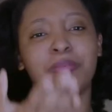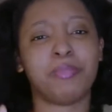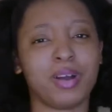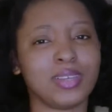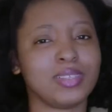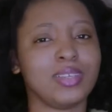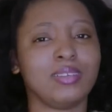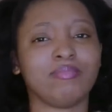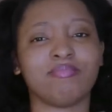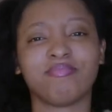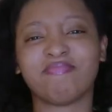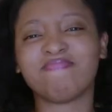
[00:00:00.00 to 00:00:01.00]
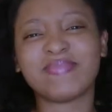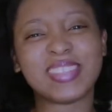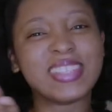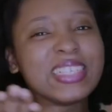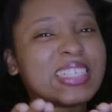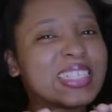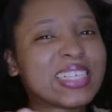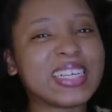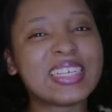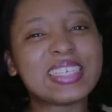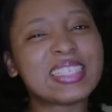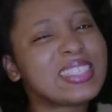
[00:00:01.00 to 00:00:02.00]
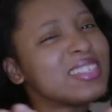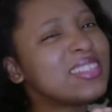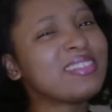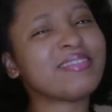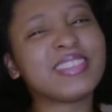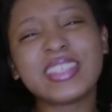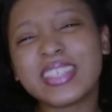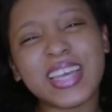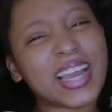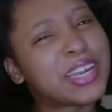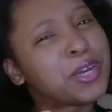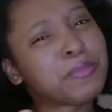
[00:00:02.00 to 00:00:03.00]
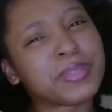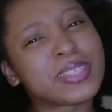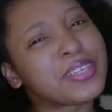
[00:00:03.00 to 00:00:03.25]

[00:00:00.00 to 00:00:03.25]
unboxing doesn't really add up